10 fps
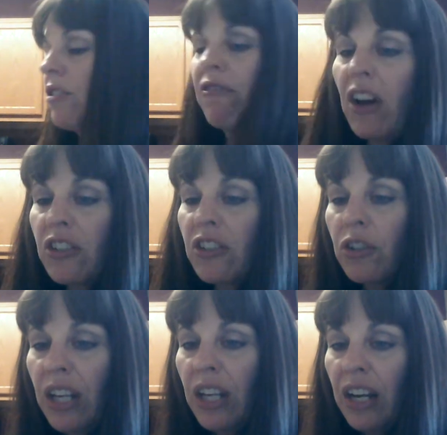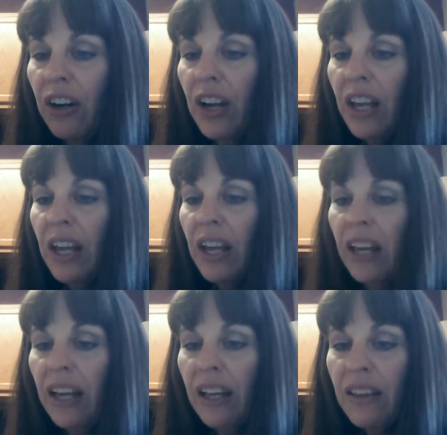foster care,
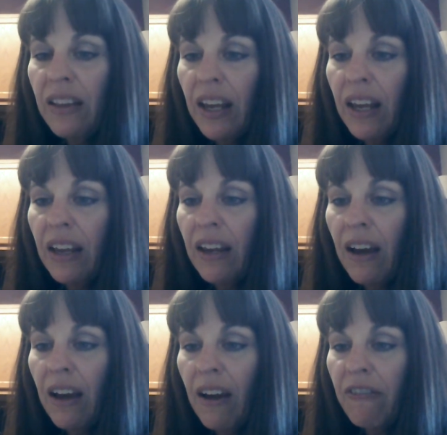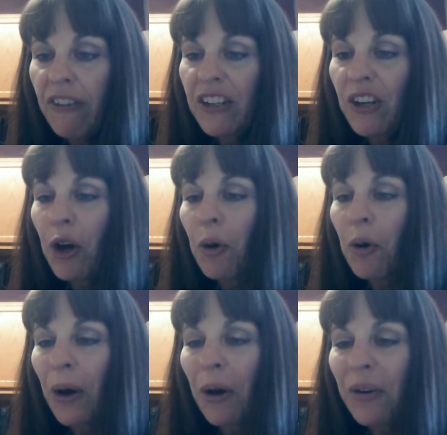and they find a
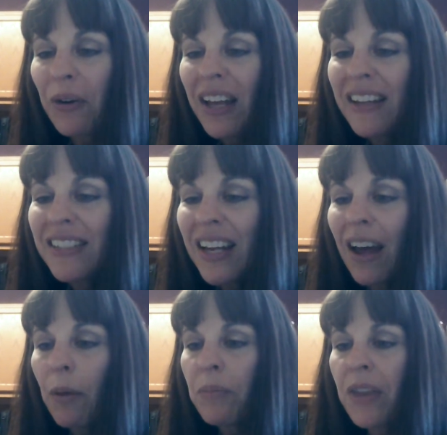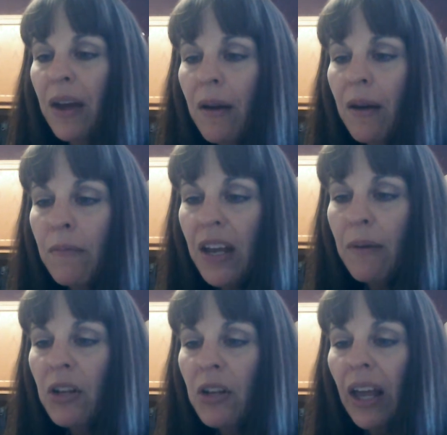hobo to help them
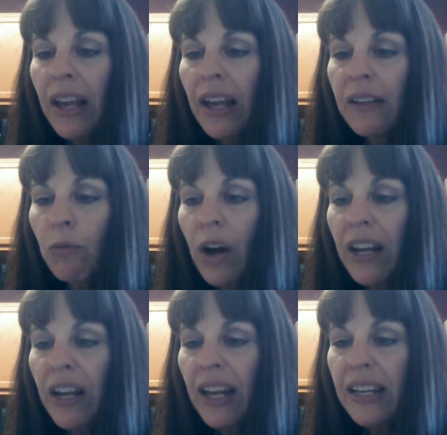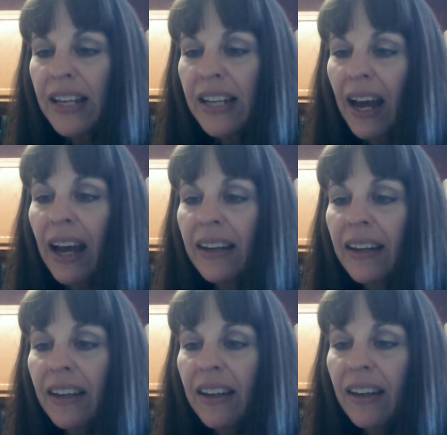emulate what a
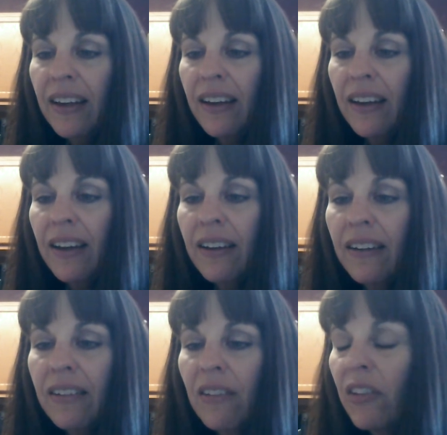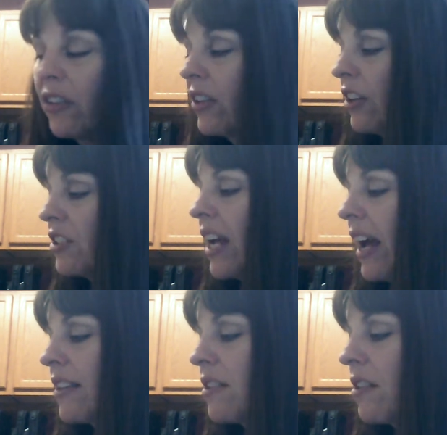dad, their
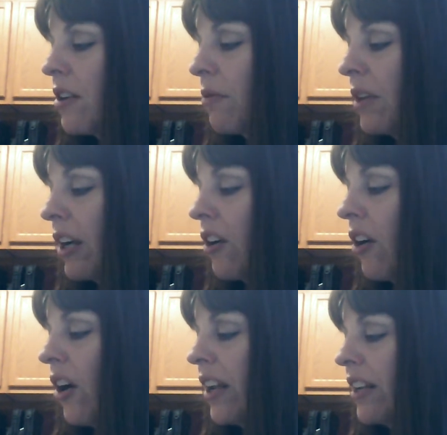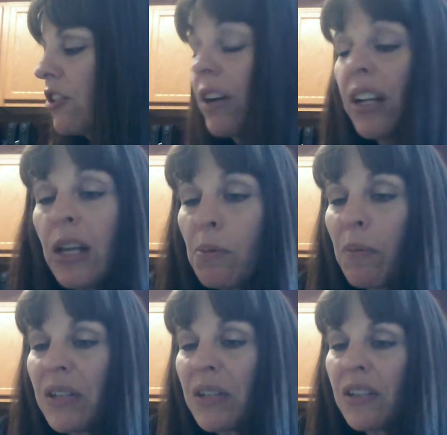dad, so they don't get caught, and try to
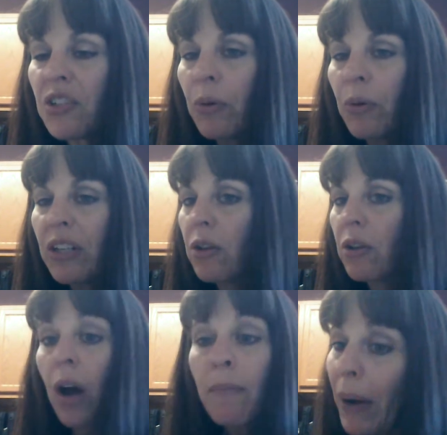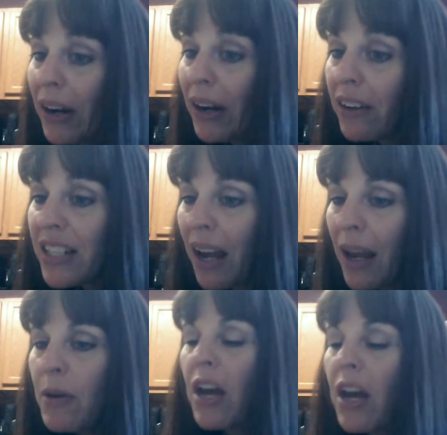keep the business going. So I'm about out of
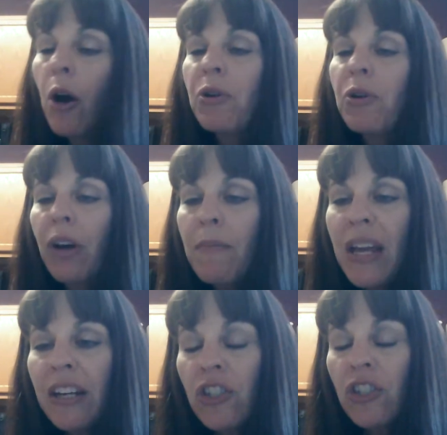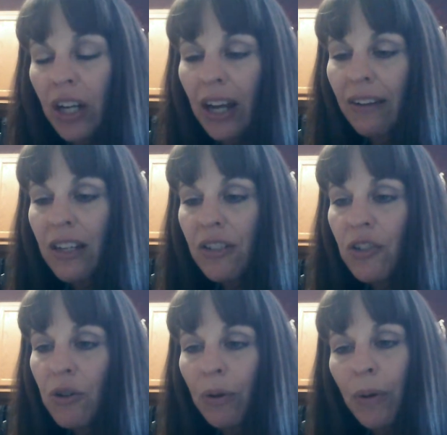time. I hope you'll come in and check out
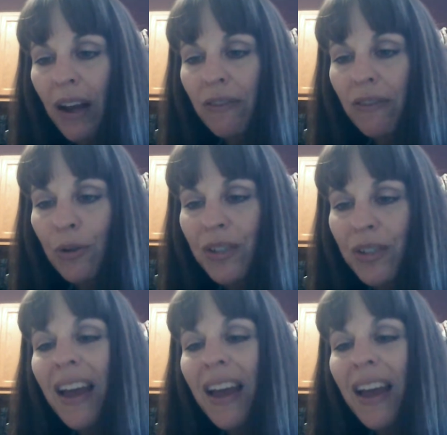these new arrivals.